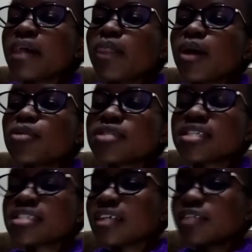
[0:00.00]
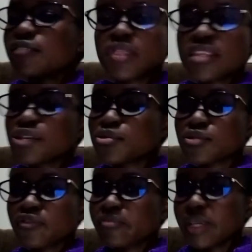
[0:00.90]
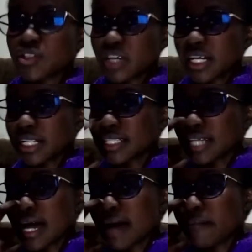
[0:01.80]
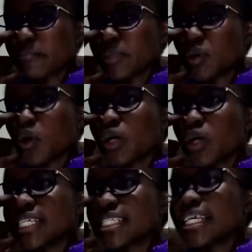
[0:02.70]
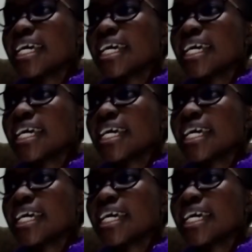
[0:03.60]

about itself with issues of mental health um, because,